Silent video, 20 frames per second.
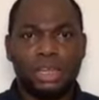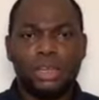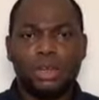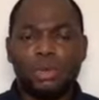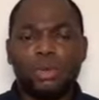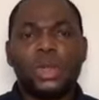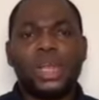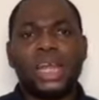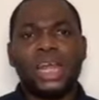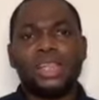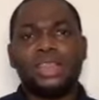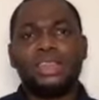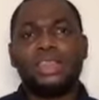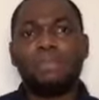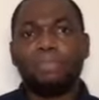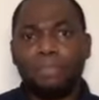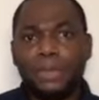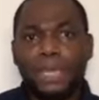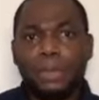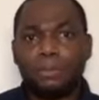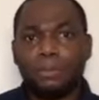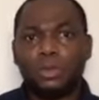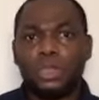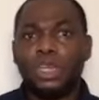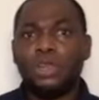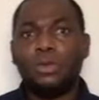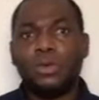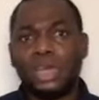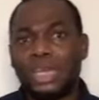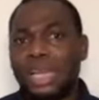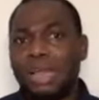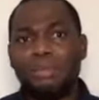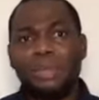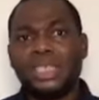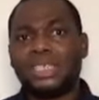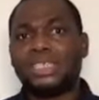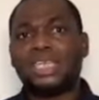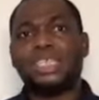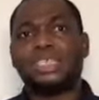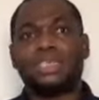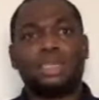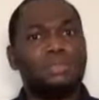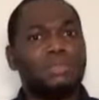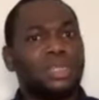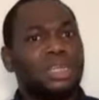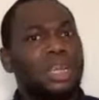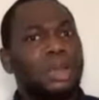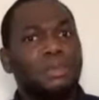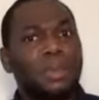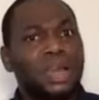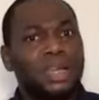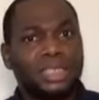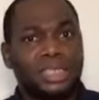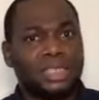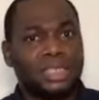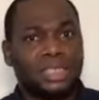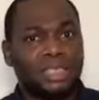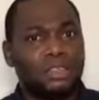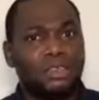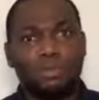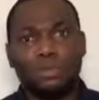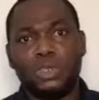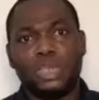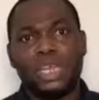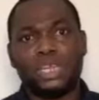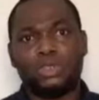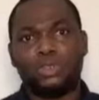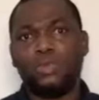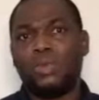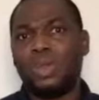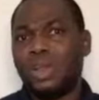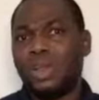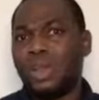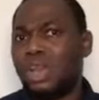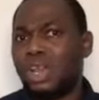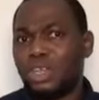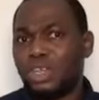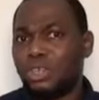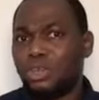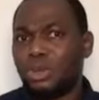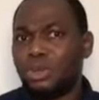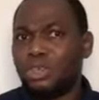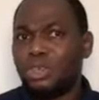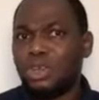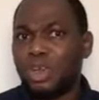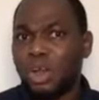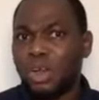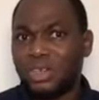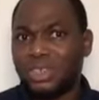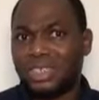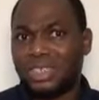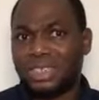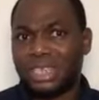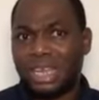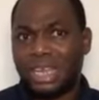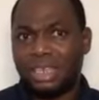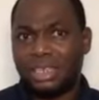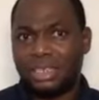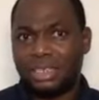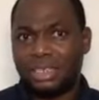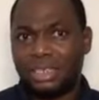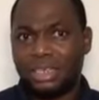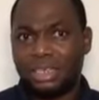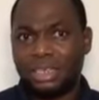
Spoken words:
Look at the people. Look, let me say something about this Tinubu that you don't understand.